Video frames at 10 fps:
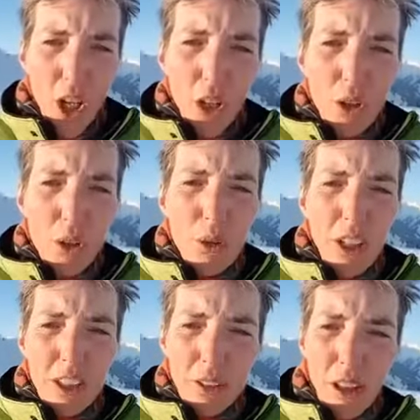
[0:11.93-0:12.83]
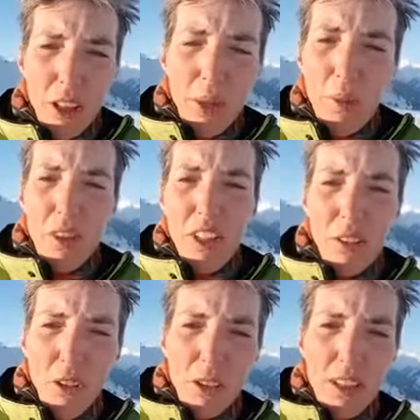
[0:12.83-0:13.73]
who are struggling with their
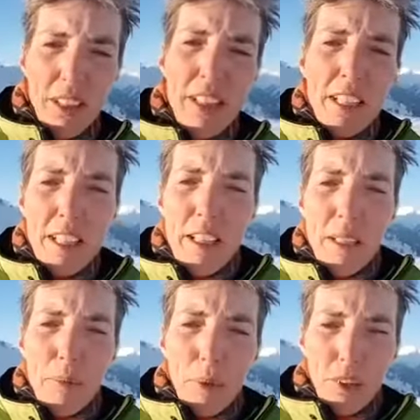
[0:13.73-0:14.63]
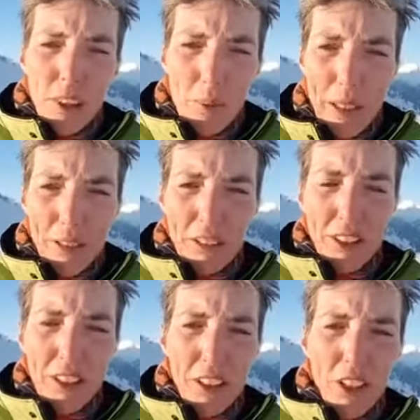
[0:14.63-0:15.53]
own personal
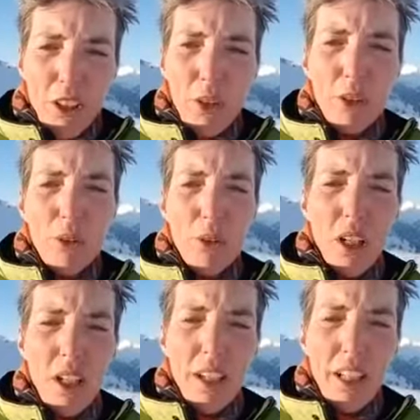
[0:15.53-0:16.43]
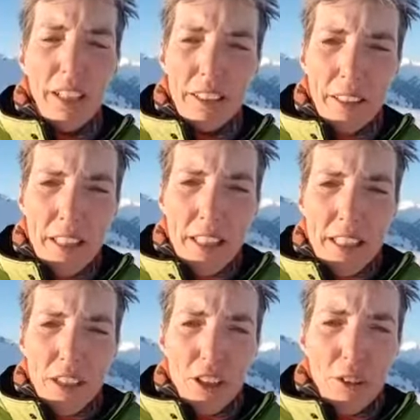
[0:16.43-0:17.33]
mountains, who are
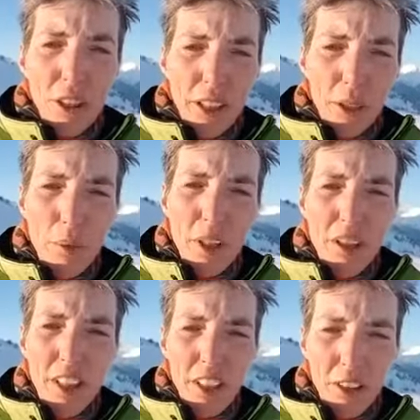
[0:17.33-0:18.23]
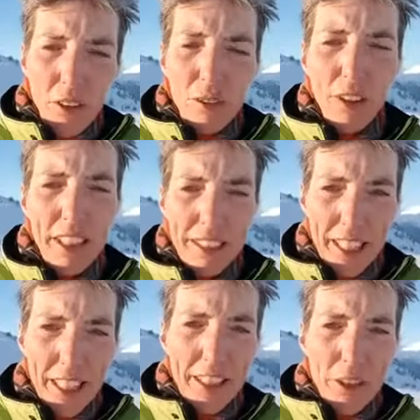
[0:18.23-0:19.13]
struggling with inner conflict
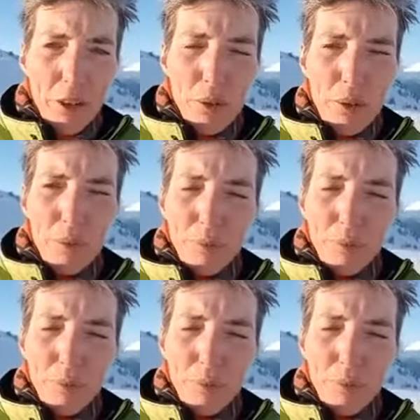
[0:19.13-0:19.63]
and who